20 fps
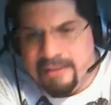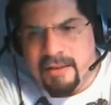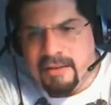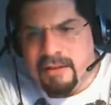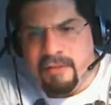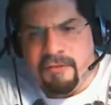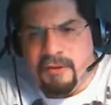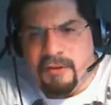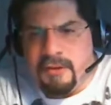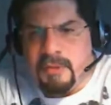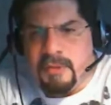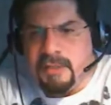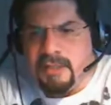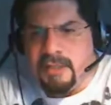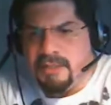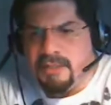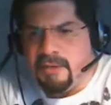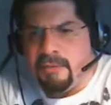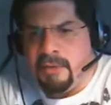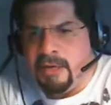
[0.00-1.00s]
the first one
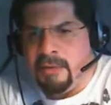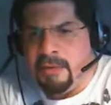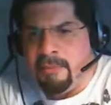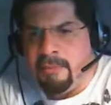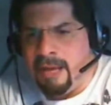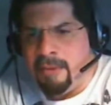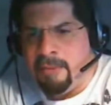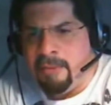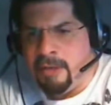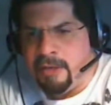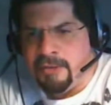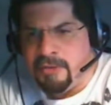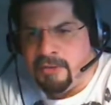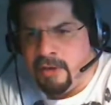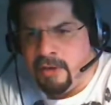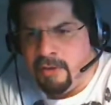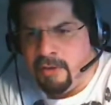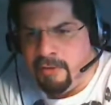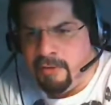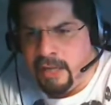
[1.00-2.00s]
doesn't really matter because you're
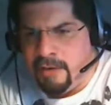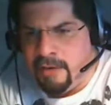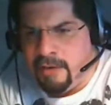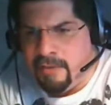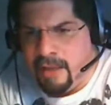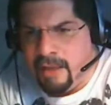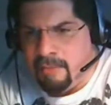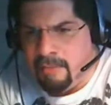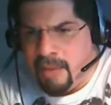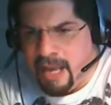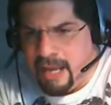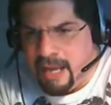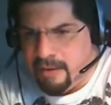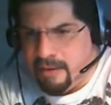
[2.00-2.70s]
never getting that back,